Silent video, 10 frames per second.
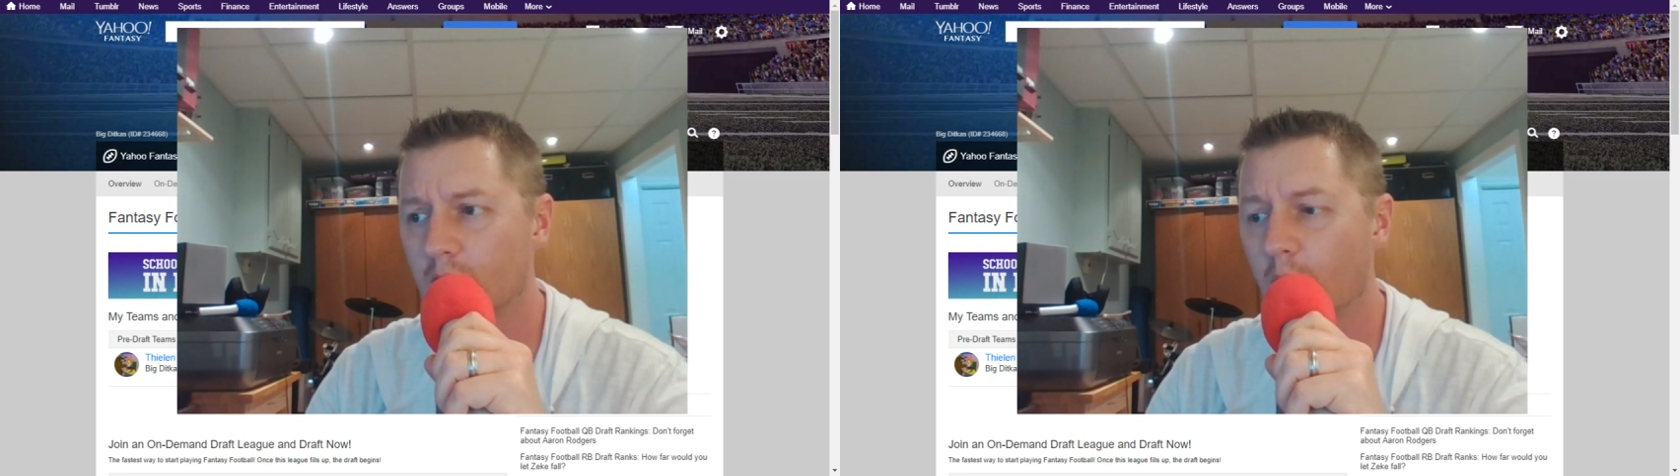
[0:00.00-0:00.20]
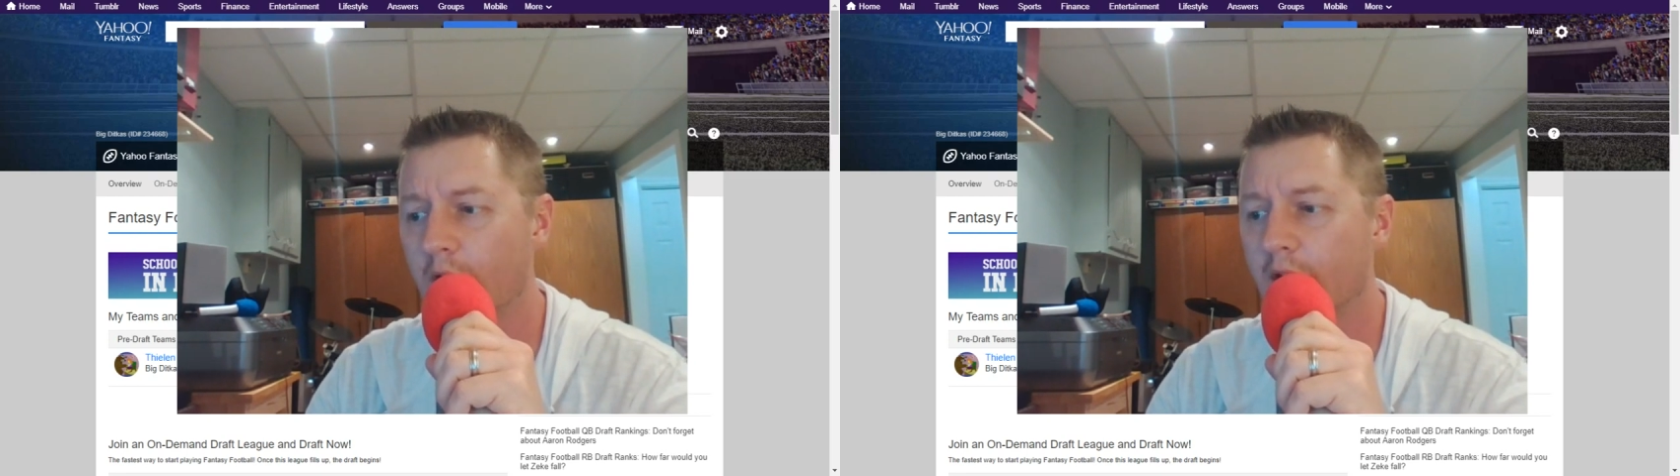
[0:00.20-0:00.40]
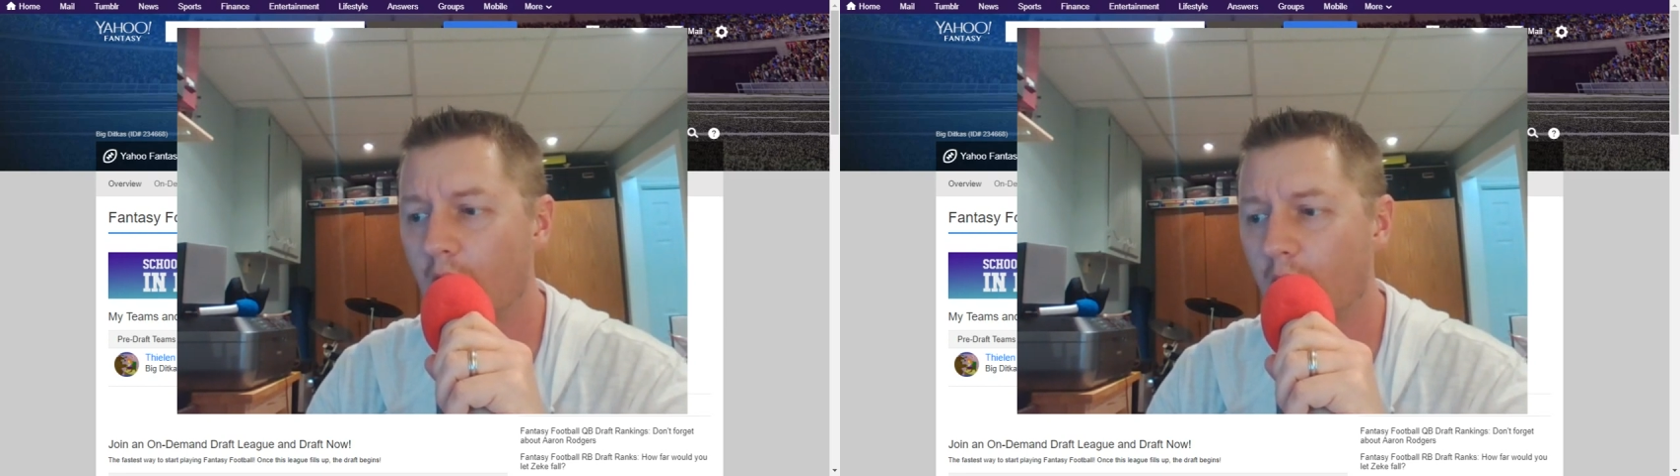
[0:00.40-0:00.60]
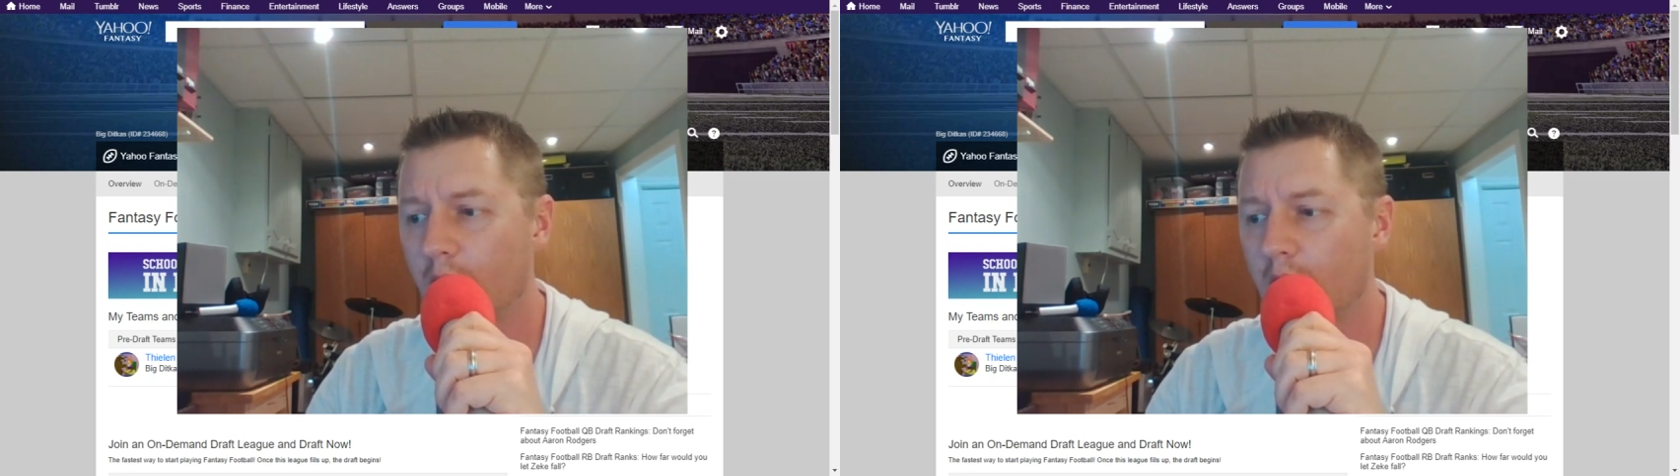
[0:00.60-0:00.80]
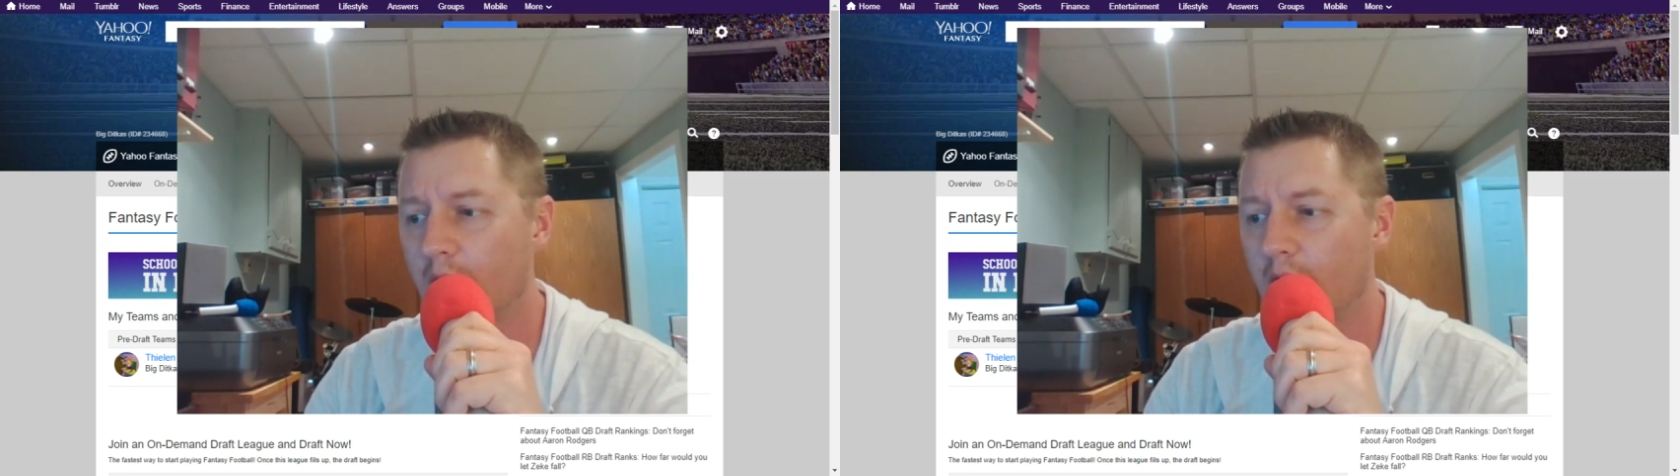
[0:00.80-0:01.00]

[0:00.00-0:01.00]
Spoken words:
where to go,